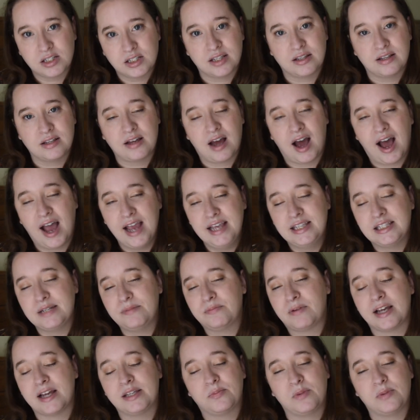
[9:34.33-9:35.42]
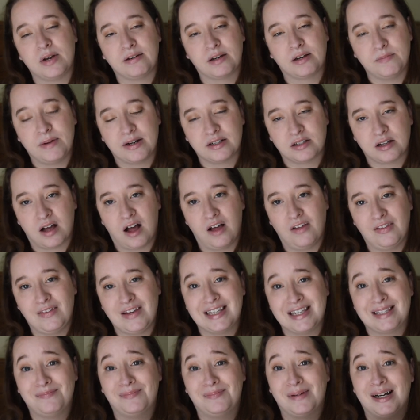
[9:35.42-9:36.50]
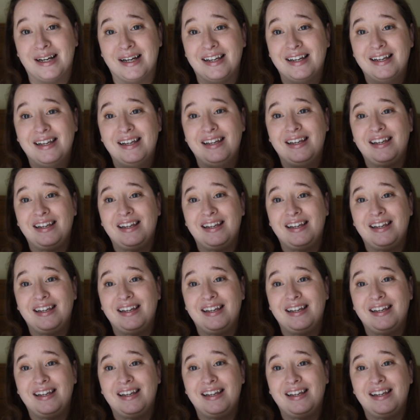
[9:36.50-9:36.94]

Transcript: so the highest in price point compared to all of these, but